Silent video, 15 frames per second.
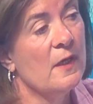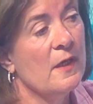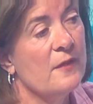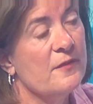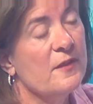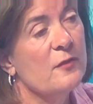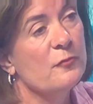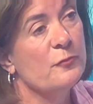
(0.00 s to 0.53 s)
I
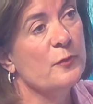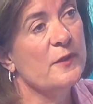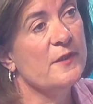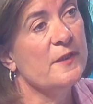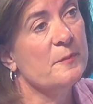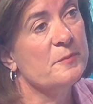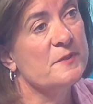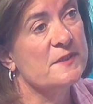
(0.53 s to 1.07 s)
think if we're
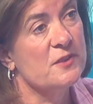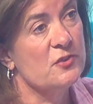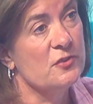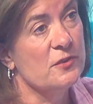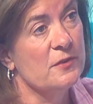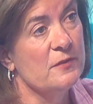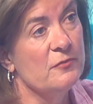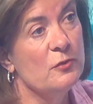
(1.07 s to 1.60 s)
in a
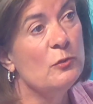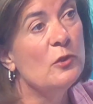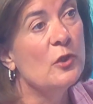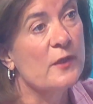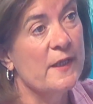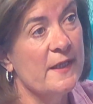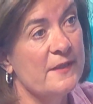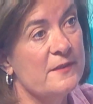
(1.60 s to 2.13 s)
position, if you
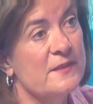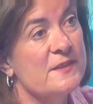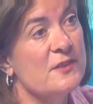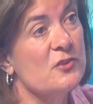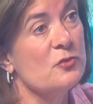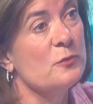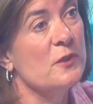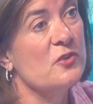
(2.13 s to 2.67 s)
look at the
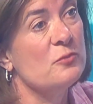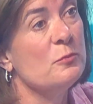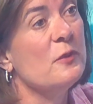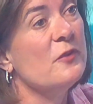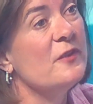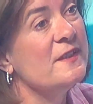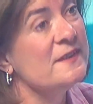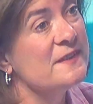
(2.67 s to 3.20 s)
situation
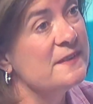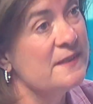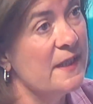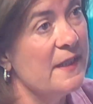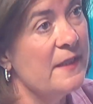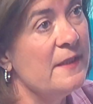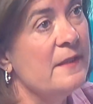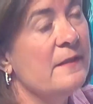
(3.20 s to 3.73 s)
we're in
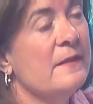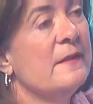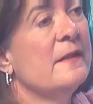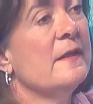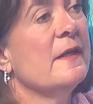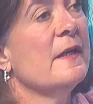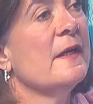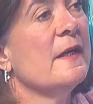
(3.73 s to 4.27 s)
today,
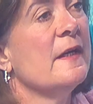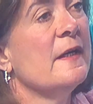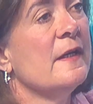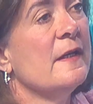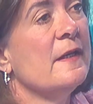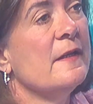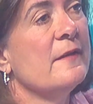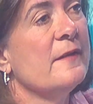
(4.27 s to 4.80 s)

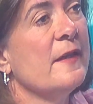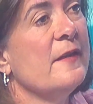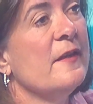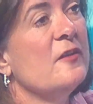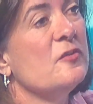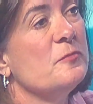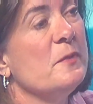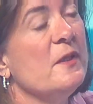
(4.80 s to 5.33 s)
then
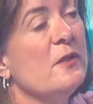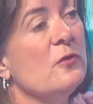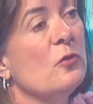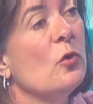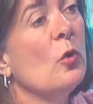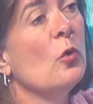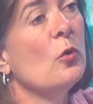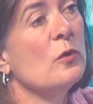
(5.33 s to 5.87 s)
there's been
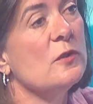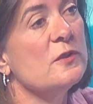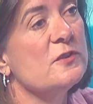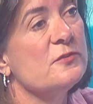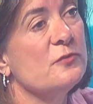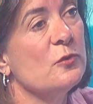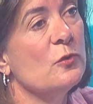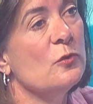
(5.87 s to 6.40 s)
calls
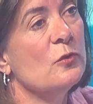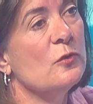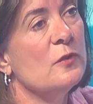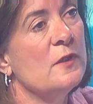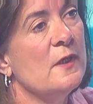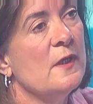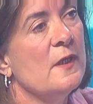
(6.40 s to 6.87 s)
for